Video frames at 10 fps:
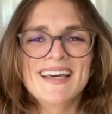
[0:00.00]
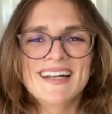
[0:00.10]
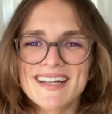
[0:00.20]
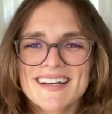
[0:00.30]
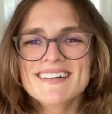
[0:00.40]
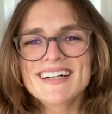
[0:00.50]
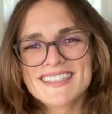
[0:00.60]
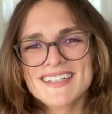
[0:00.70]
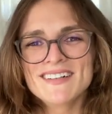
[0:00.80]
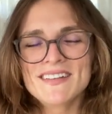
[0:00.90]
And I know, I
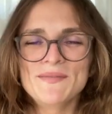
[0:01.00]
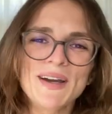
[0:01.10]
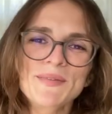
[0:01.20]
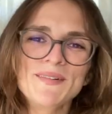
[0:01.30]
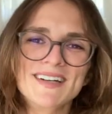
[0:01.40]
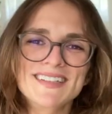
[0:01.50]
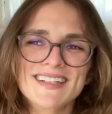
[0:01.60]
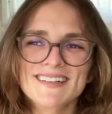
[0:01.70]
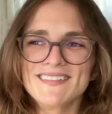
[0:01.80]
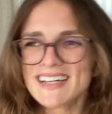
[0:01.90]
know, you might be
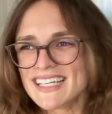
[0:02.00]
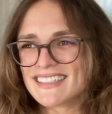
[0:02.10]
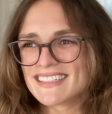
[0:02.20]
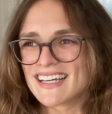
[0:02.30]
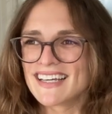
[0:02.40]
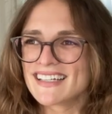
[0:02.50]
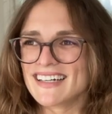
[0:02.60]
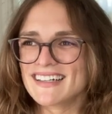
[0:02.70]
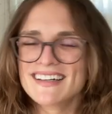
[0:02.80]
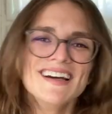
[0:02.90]
wondering, wait,
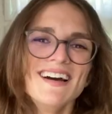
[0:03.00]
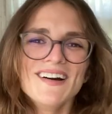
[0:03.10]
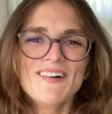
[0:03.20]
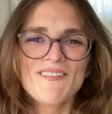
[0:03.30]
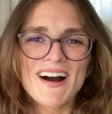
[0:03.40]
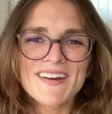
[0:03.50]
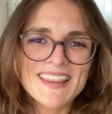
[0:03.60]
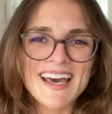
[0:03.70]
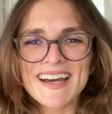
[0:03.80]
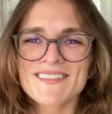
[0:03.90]
Diana, why
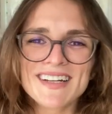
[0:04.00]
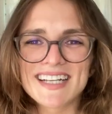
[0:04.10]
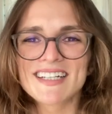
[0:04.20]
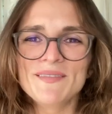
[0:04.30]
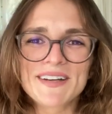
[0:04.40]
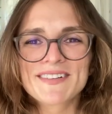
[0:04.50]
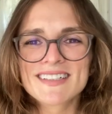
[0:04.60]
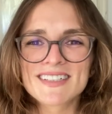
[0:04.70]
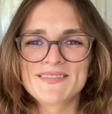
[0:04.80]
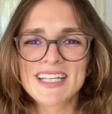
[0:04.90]
the heck would I tell my
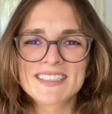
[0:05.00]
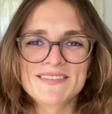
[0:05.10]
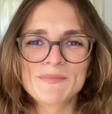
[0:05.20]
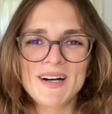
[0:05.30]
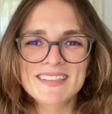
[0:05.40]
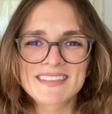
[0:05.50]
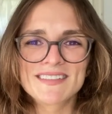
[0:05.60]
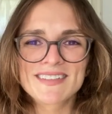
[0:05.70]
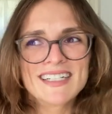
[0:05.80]
friends I'm H I V positive?